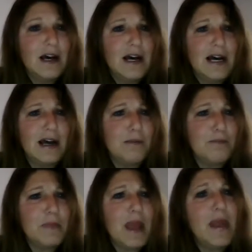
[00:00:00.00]

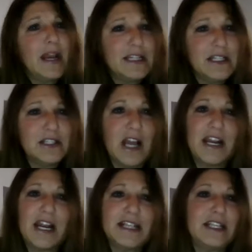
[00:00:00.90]
And then I
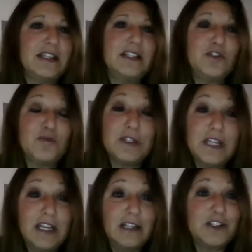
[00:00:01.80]
decided, I said, this is
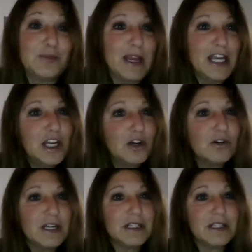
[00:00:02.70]
ridiculous. My
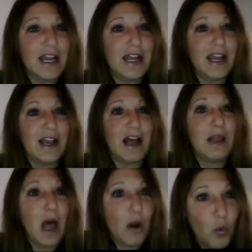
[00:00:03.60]
hearing is getting a
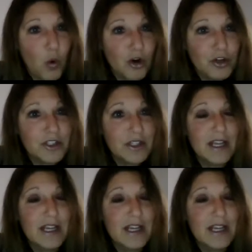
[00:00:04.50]
lot worse.